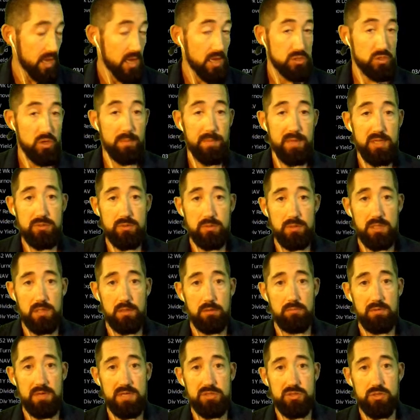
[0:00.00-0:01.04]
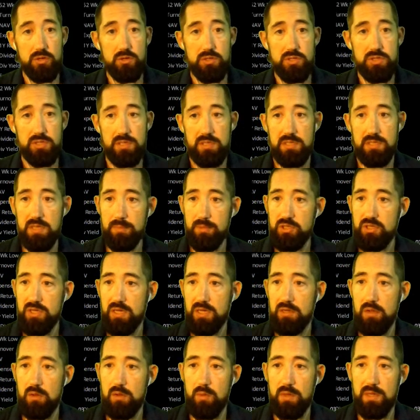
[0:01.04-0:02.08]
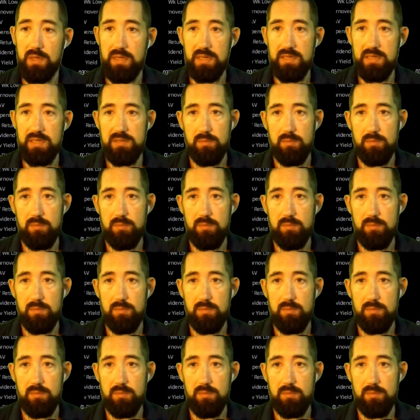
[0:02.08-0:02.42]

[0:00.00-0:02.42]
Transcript: So I'm going to do a little research, double check on what it is